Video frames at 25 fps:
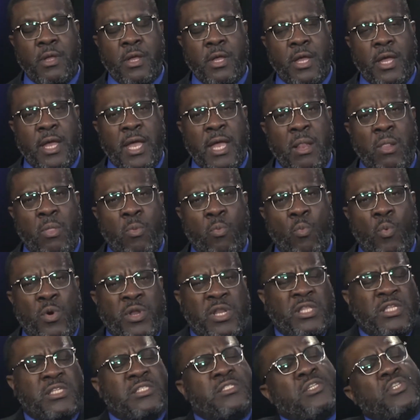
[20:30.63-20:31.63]
and one
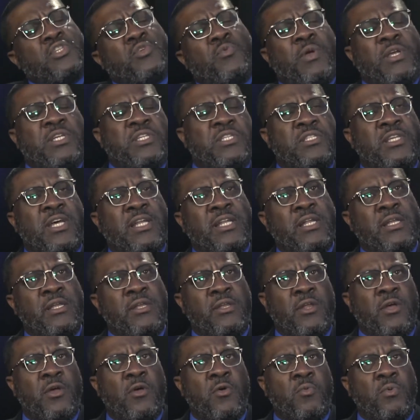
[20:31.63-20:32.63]
of the situations I didn't
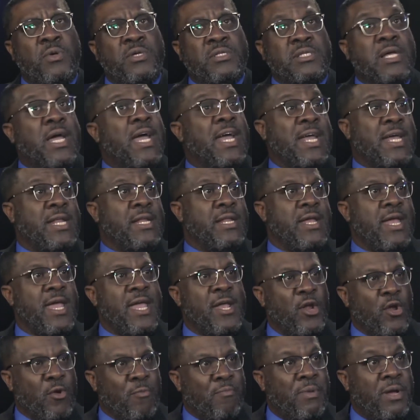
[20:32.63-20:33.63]
know was I had an
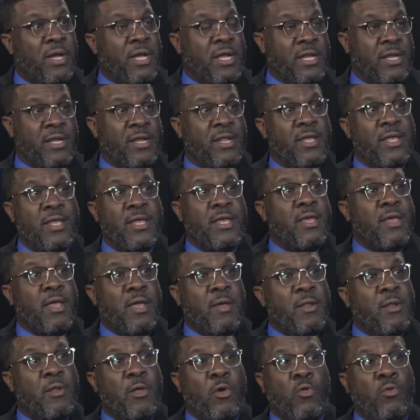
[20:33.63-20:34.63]
anger button,
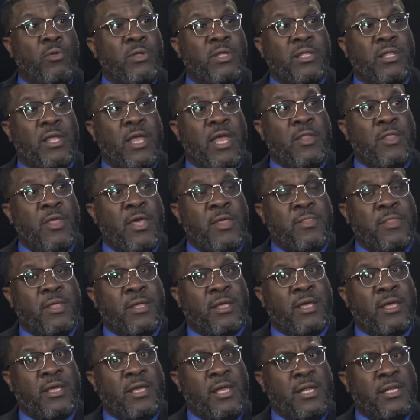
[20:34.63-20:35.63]
and the
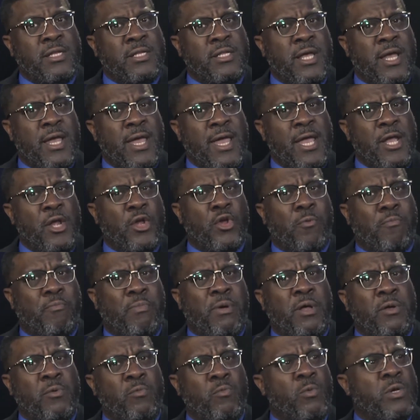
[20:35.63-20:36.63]
key to the anger
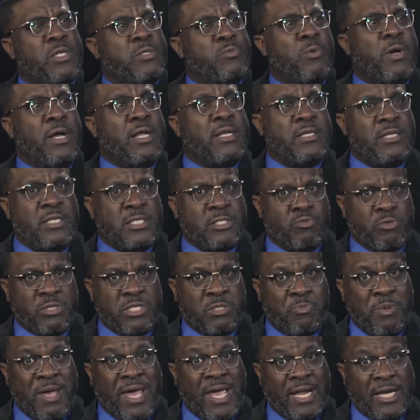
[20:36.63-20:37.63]
button was what?
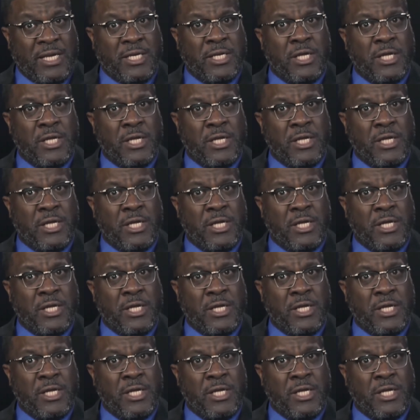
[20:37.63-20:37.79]
Disrespect.